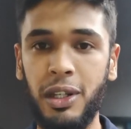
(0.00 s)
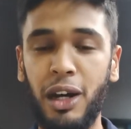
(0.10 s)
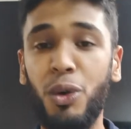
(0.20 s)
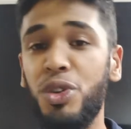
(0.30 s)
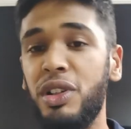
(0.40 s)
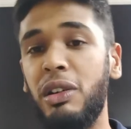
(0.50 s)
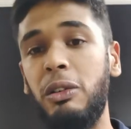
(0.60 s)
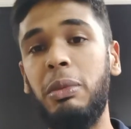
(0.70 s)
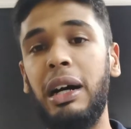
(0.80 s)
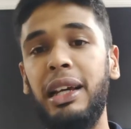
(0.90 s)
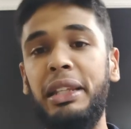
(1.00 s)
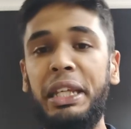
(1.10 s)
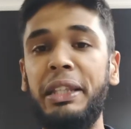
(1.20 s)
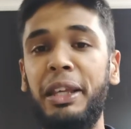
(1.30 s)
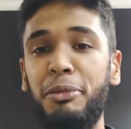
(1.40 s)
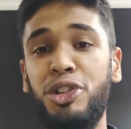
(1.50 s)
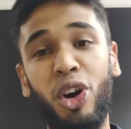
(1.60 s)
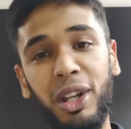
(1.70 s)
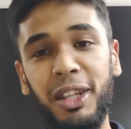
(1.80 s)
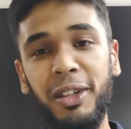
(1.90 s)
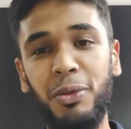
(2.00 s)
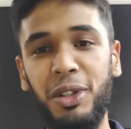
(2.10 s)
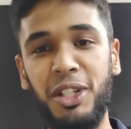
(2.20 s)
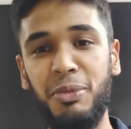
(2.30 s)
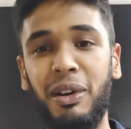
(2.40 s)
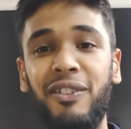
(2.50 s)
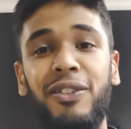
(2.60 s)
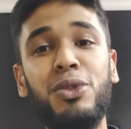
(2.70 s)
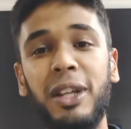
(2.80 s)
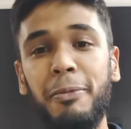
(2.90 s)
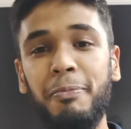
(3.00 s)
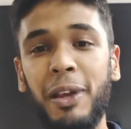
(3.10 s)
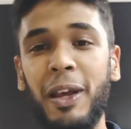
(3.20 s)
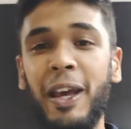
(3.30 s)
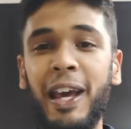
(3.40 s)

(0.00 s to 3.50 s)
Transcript: I also go by a nickname Charlie, which is my phone name.